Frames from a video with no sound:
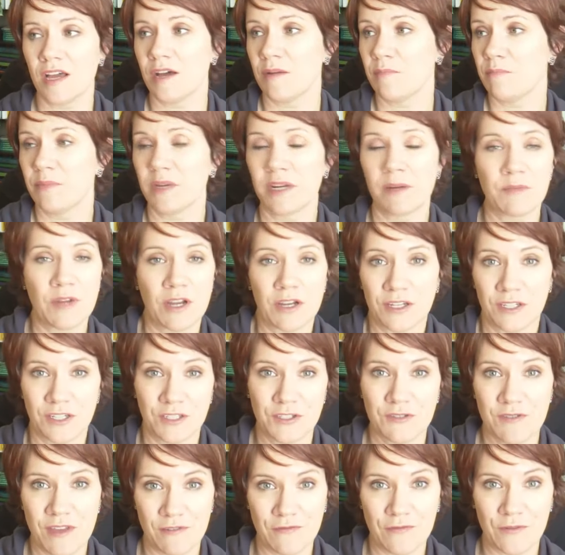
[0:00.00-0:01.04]
Um, but I'm not
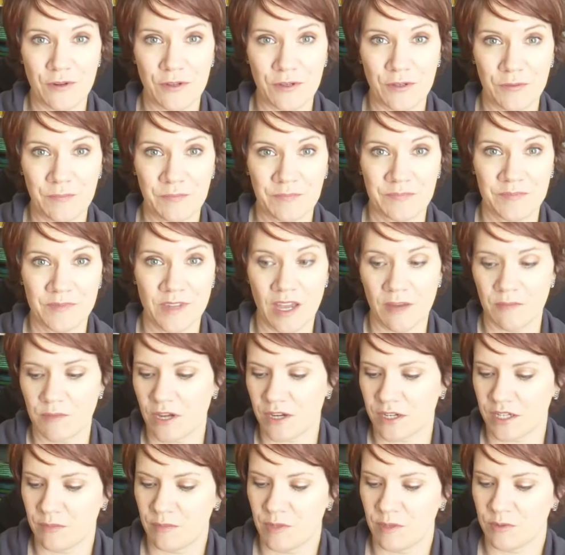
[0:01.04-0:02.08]
going to do that for you.
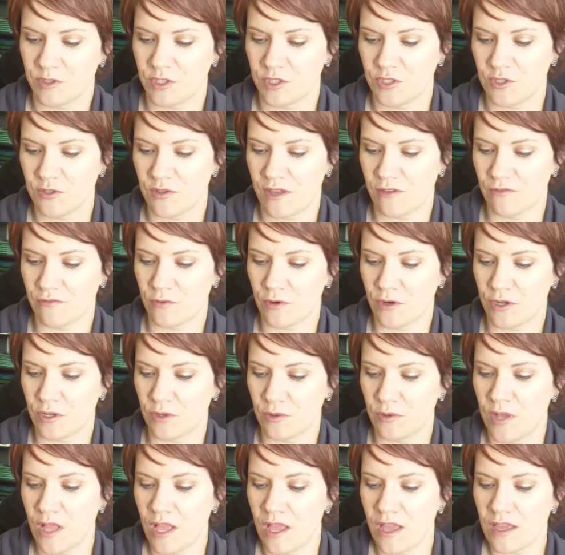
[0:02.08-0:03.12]
I'm not going to be able to do that for
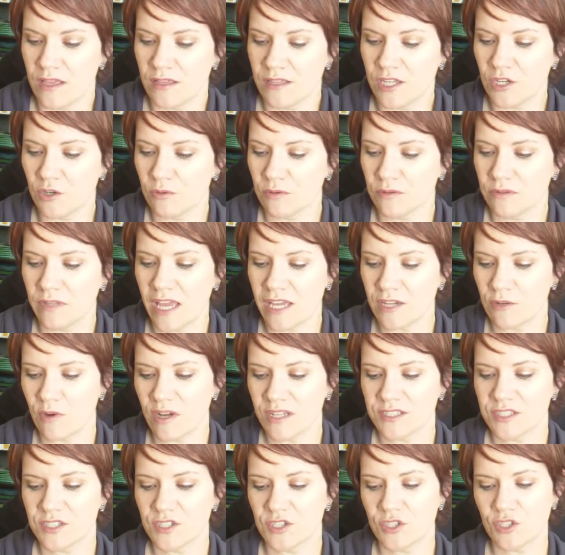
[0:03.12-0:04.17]
you. You know,
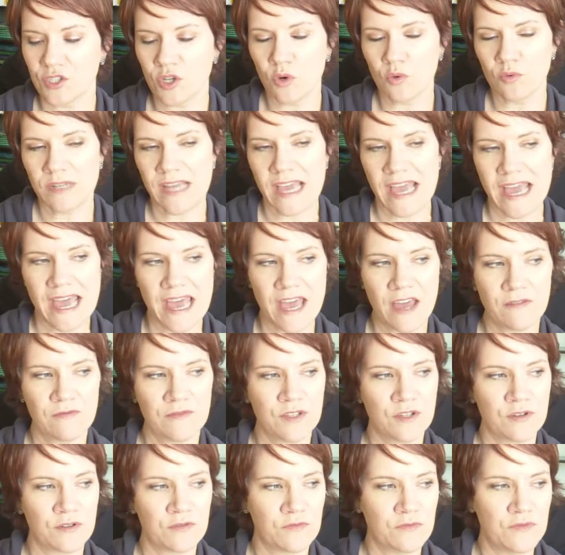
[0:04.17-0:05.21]
likewise, don't
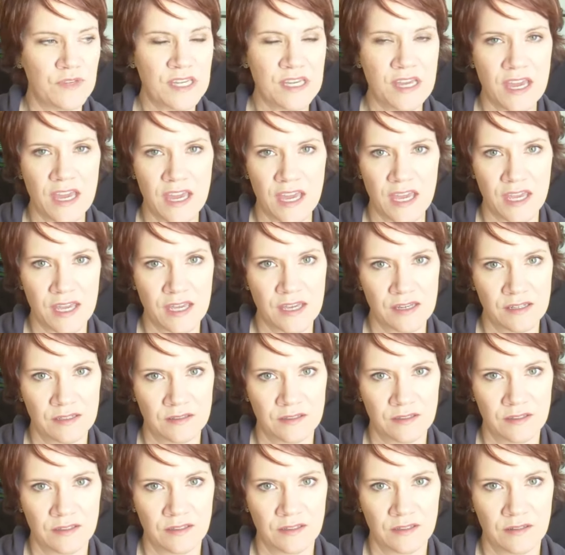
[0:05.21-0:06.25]
have your VA
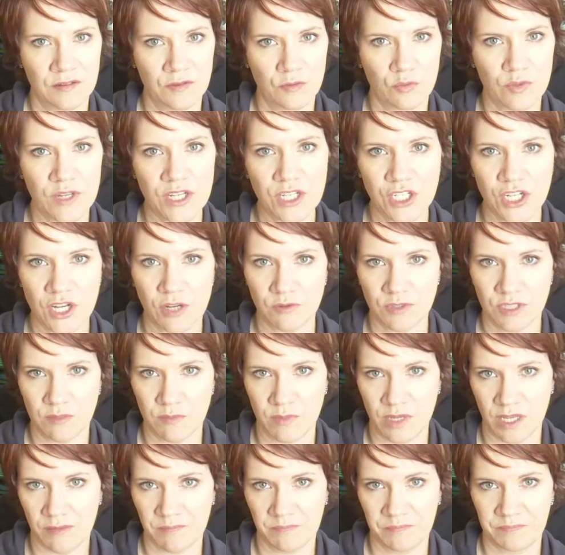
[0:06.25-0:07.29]
reach out
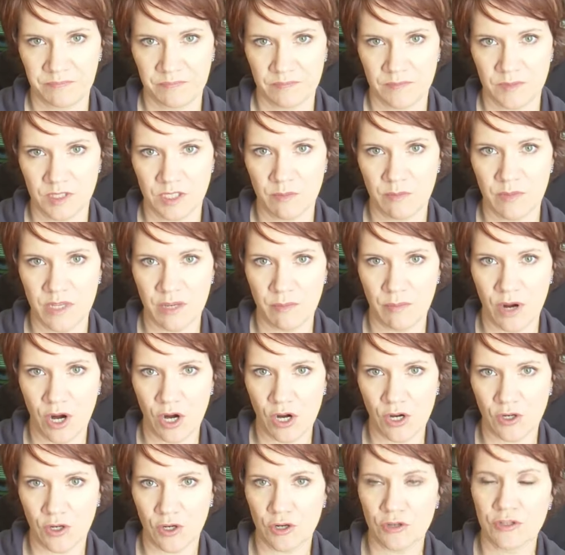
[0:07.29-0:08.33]
to me to be a
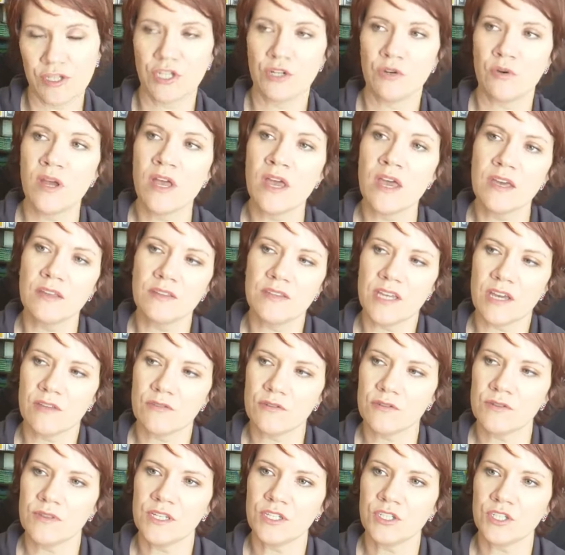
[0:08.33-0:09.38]
partner. You know,
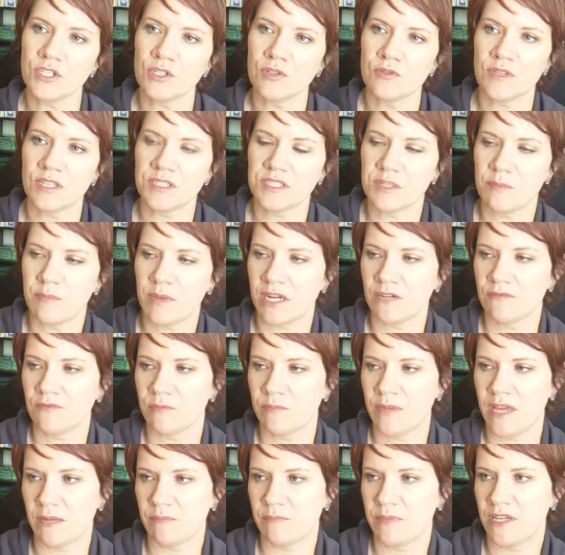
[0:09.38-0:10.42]
the other thing too that's a bit
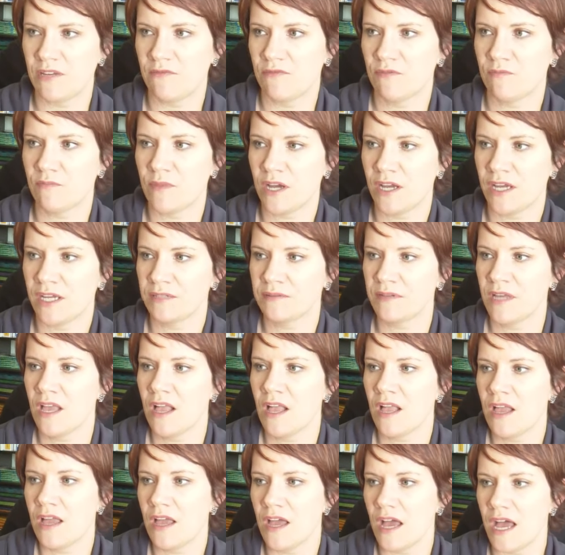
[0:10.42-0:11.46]
of a pet peeve of
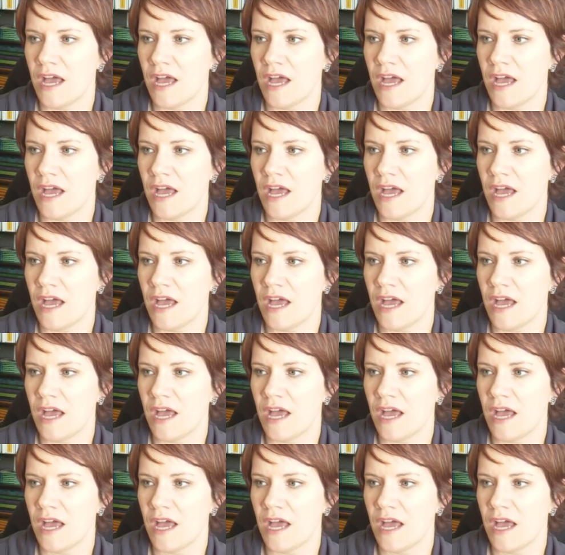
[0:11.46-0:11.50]
mine.